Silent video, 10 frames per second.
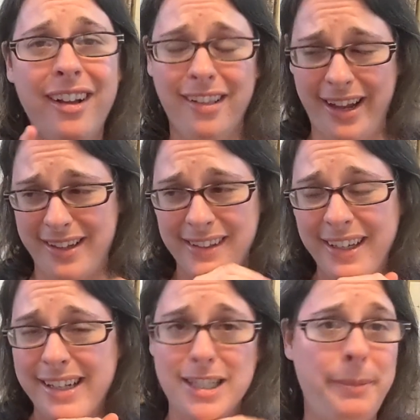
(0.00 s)
Like,
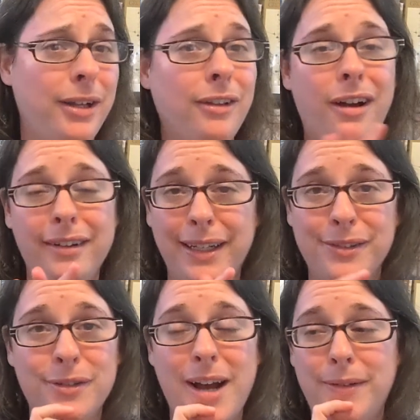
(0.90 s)
it's going to be a long day of
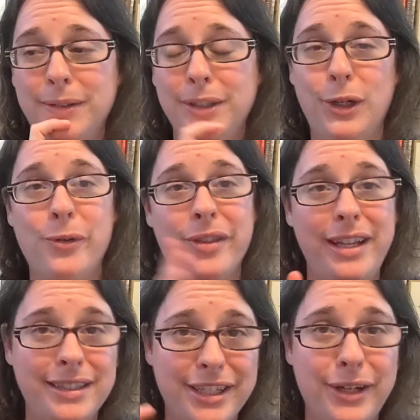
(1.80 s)
travel to get over to the East